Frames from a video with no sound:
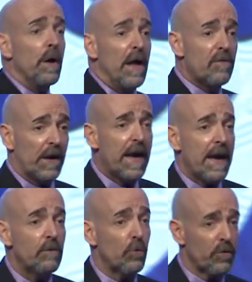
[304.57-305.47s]
is the
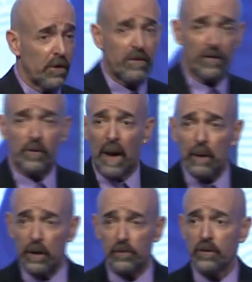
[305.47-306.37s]
key to a successful
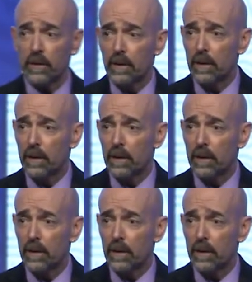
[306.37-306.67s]
marriage.